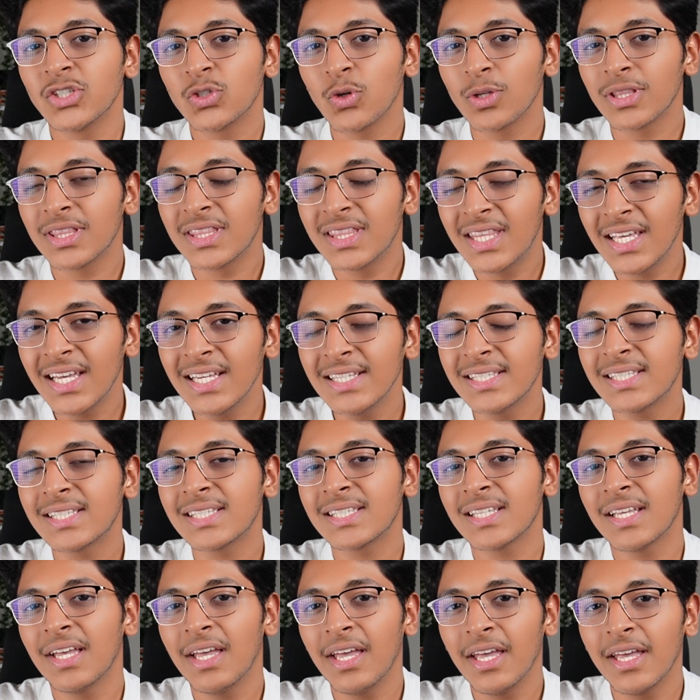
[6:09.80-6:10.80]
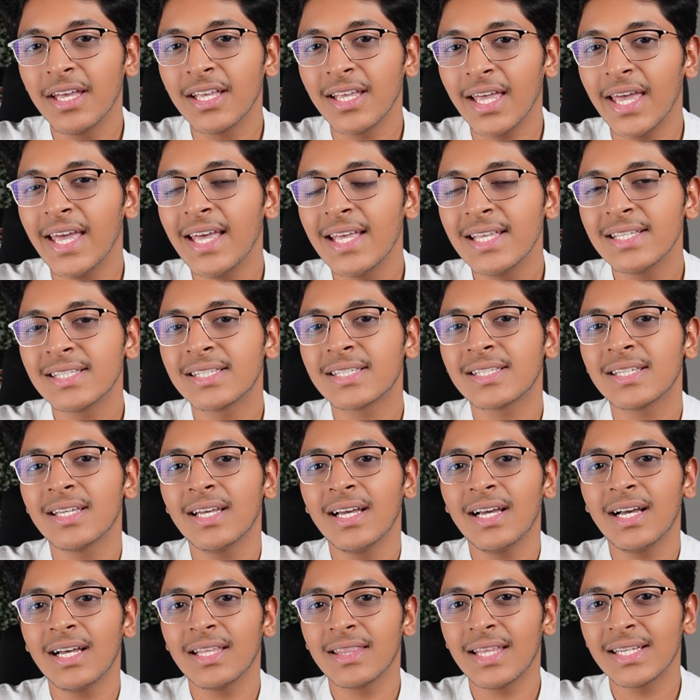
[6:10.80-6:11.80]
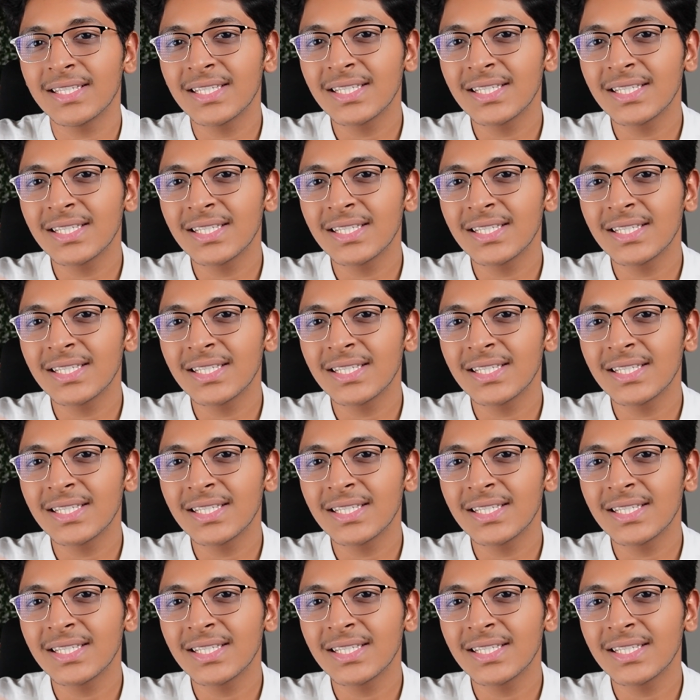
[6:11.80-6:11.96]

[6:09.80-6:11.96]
So this is the